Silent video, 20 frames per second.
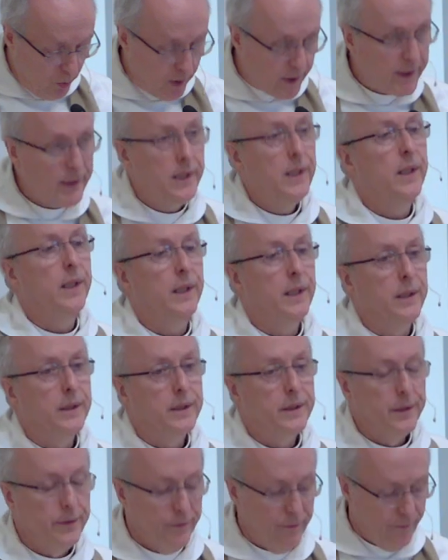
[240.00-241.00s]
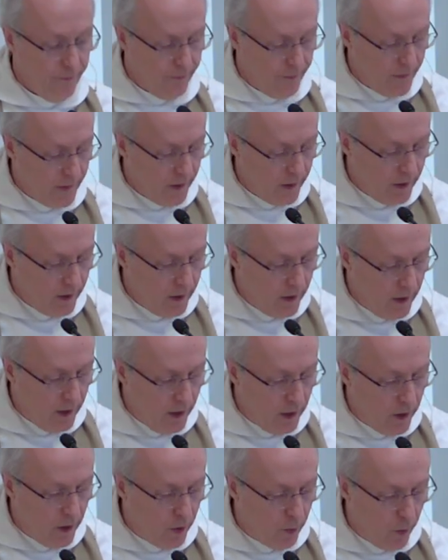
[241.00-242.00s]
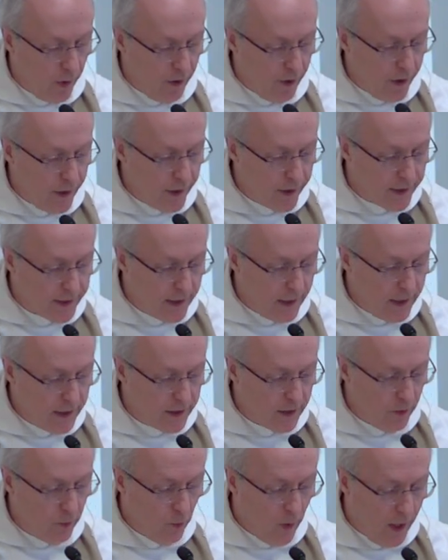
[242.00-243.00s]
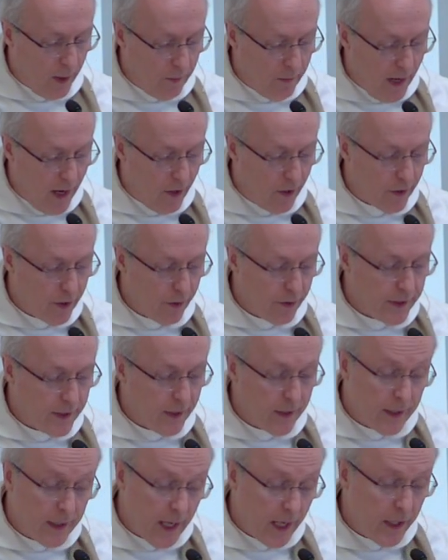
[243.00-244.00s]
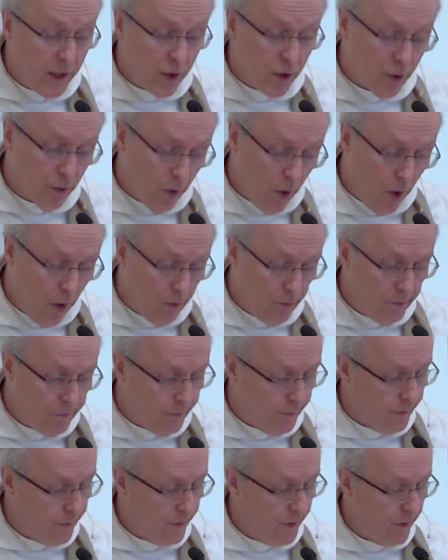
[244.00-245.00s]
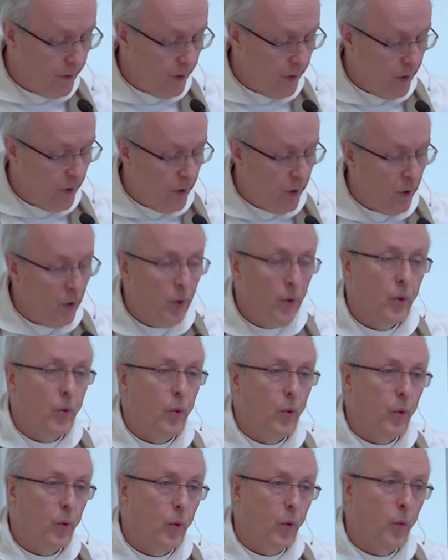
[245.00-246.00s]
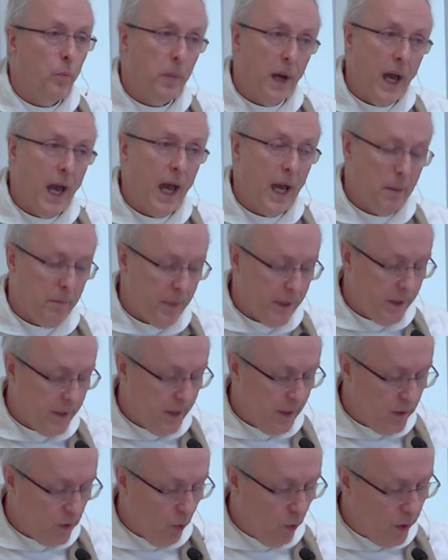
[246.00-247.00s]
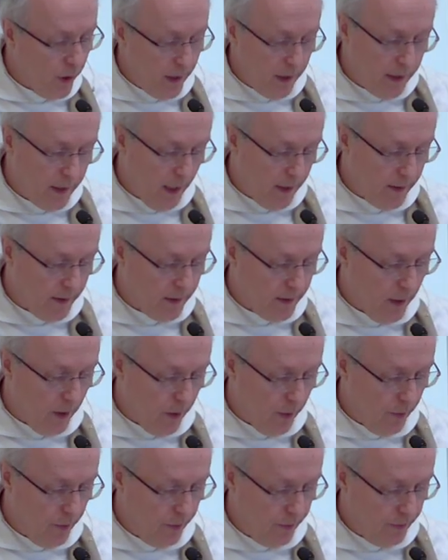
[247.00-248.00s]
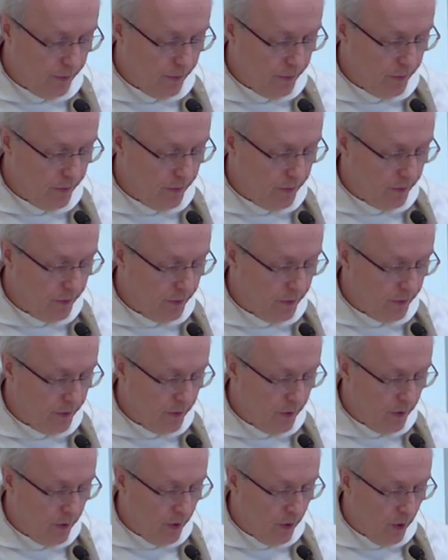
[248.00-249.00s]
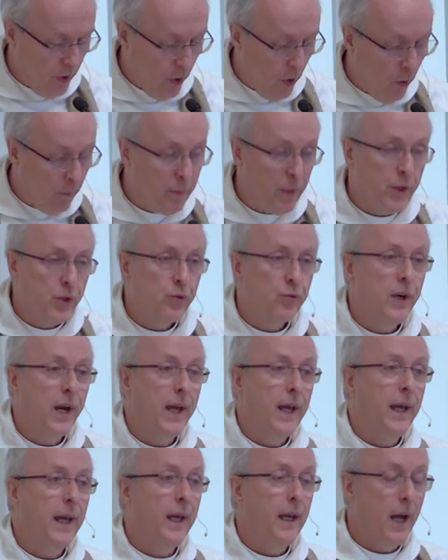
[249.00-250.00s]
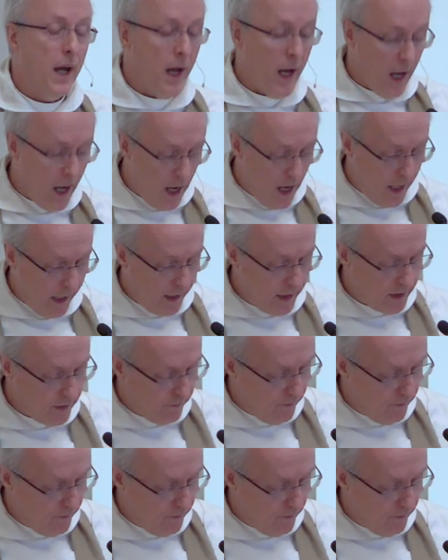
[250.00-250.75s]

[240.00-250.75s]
assert that we're in a season when America is in danger of, or perhaps has already done so, of betraying our highest